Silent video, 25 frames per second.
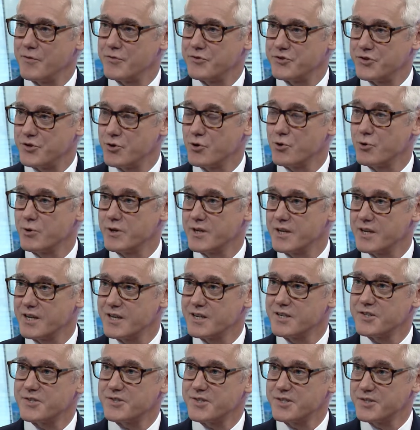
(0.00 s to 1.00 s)
2
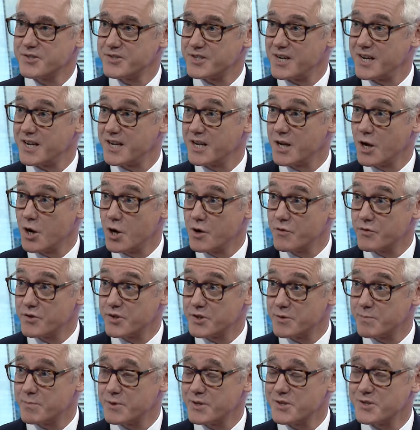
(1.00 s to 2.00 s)
years since taking over
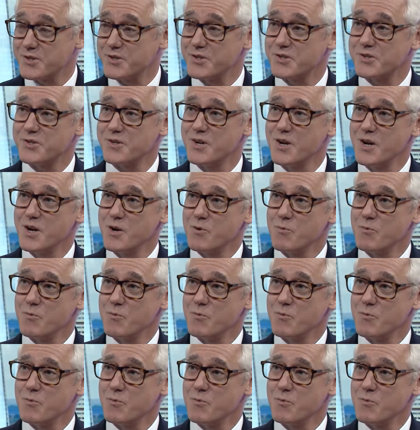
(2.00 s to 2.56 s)
this business,